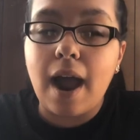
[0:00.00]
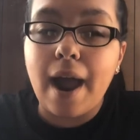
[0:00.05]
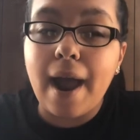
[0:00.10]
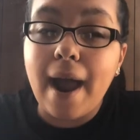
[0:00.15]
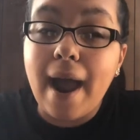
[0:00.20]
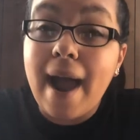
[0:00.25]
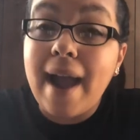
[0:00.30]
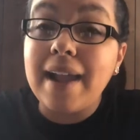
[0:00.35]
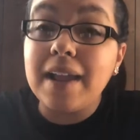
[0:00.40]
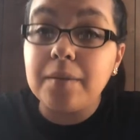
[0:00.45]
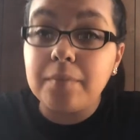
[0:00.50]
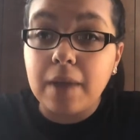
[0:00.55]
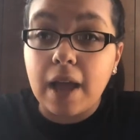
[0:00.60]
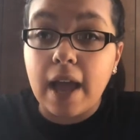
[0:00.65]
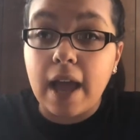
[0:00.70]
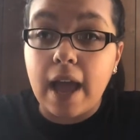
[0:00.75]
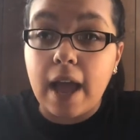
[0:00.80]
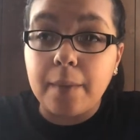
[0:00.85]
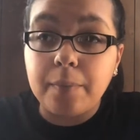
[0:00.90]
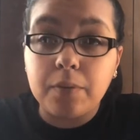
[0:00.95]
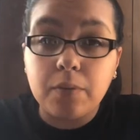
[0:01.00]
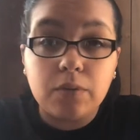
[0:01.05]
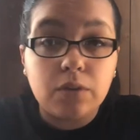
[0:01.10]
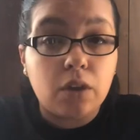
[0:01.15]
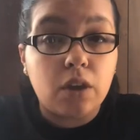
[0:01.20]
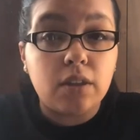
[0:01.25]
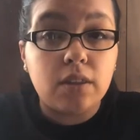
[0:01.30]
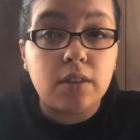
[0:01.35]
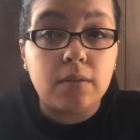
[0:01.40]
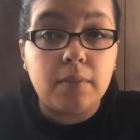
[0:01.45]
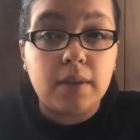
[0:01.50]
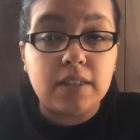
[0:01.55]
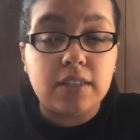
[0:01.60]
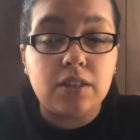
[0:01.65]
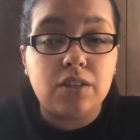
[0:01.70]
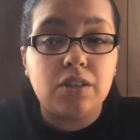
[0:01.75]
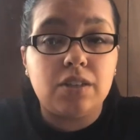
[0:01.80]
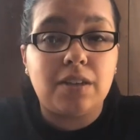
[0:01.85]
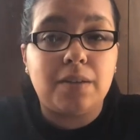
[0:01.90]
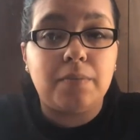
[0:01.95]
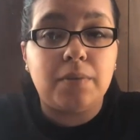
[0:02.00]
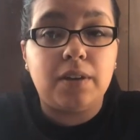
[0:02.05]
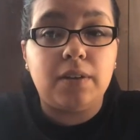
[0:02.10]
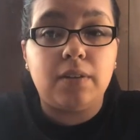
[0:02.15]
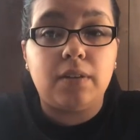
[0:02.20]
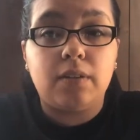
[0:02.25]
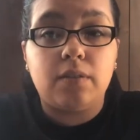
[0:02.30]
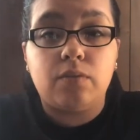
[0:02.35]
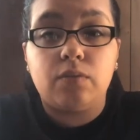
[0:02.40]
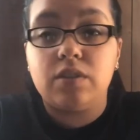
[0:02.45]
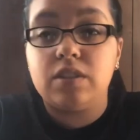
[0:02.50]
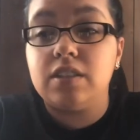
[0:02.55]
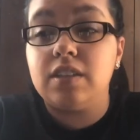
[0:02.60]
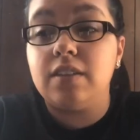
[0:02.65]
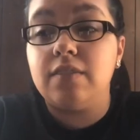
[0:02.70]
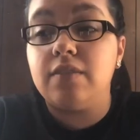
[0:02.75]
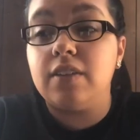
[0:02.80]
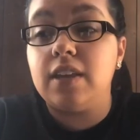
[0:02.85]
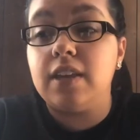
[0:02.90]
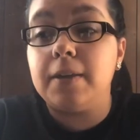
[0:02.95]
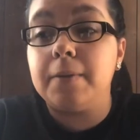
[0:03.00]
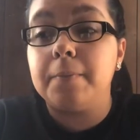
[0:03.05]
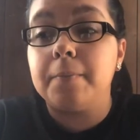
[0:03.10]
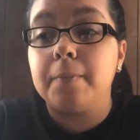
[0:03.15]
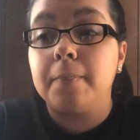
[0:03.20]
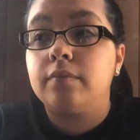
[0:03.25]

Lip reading: I am not happy with all the messages I've been receiving.